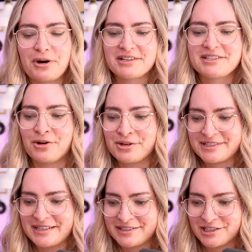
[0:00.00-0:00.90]
For us,
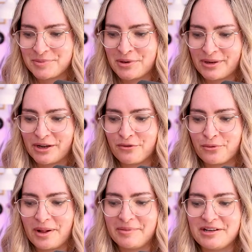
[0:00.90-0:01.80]
honestly, it's just been really
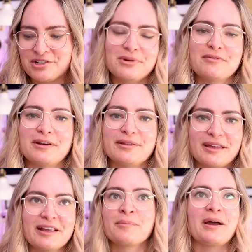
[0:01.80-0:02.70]
overwhelming to even
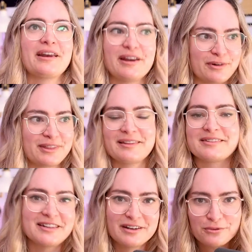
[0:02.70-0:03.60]
think about everything
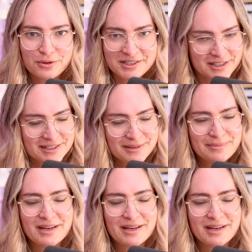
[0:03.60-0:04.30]
that's needed for the system,